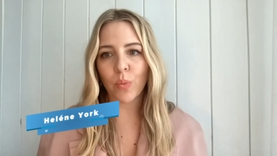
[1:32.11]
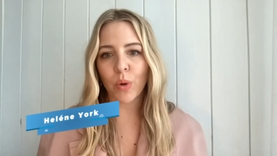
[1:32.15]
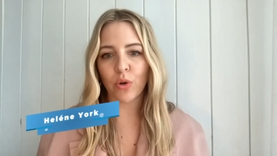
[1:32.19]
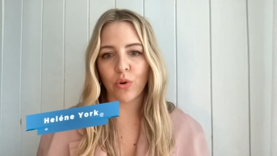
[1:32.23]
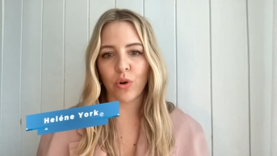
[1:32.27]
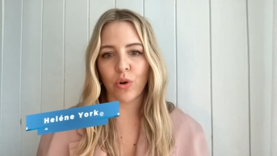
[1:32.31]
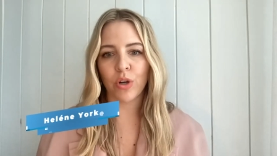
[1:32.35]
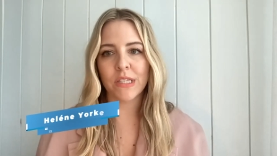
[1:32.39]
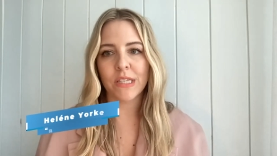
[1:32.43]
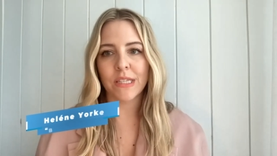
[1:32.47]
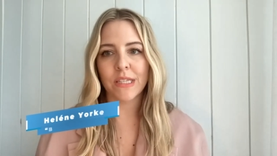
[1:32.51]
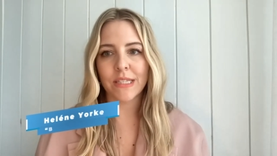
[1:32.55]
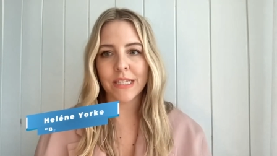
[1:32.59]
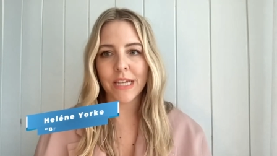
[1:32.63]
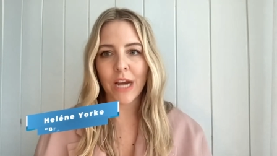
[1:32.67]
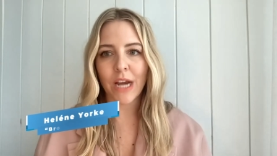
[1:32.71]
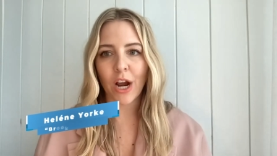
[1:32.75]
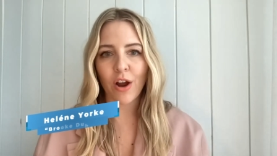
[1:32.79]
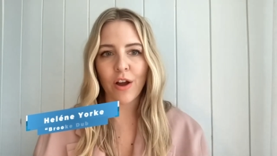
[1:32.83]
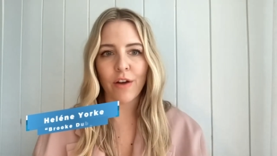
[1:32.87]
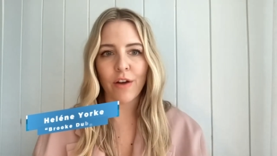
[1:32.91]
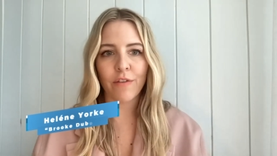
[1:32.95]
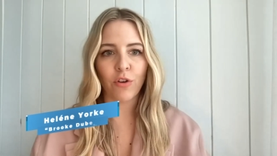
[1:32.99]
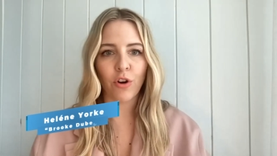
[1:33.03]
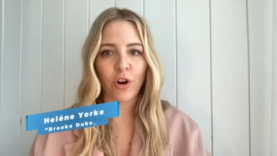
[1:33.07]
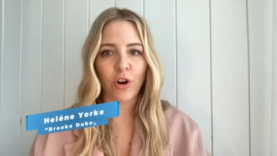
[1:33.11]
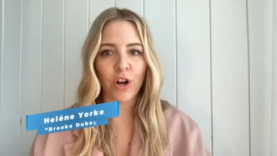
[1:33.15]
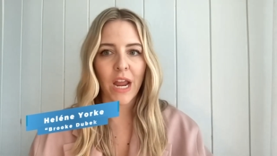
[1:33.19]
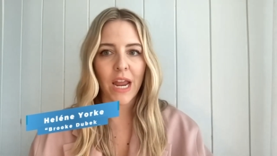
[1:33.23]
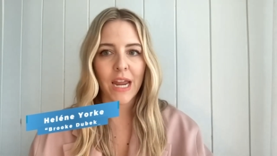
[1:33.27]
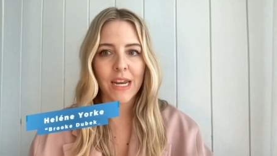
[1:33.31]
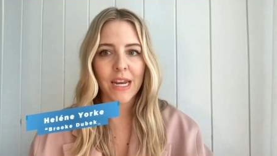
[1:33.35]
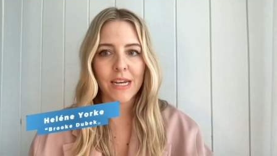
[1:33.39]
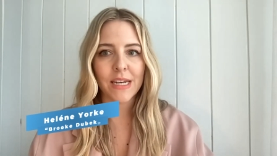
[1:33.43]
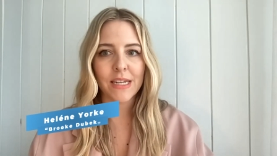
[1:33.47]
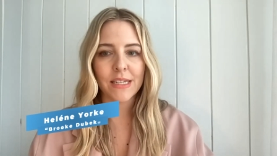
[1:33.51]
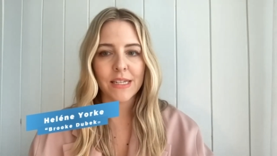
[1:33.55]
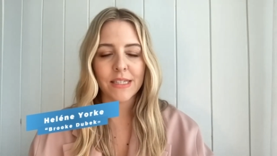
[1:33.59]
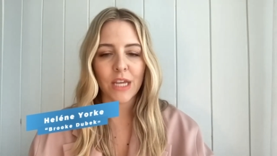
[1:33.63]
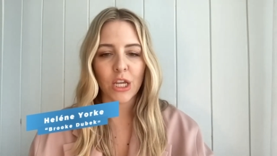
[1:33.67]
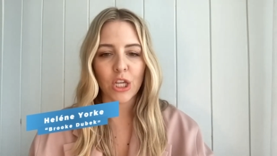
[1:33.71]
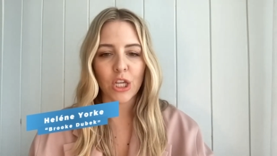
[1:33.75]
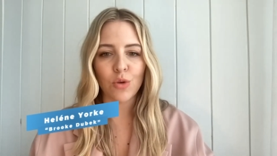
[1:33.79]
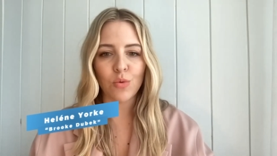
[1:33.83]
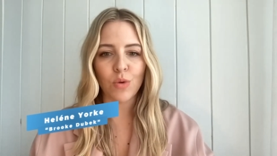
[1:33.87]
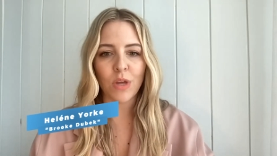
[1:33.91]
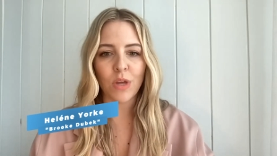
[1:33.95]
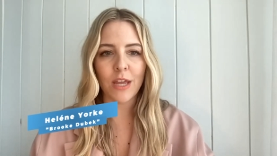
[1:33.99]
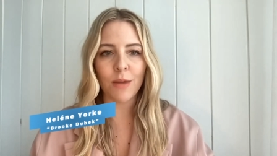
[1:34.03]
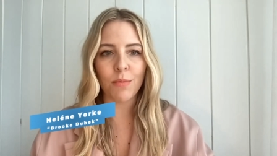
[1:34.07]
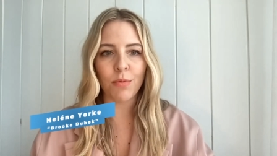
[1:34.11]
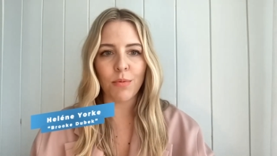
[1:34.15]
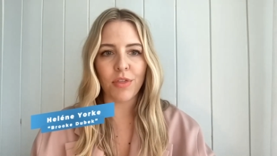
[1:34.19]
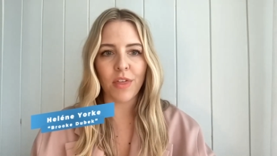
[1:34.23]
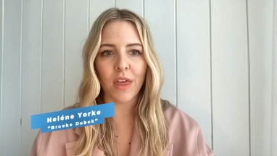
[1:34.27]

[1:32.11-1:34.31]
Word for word: what Chris and Sarah have created is that you keep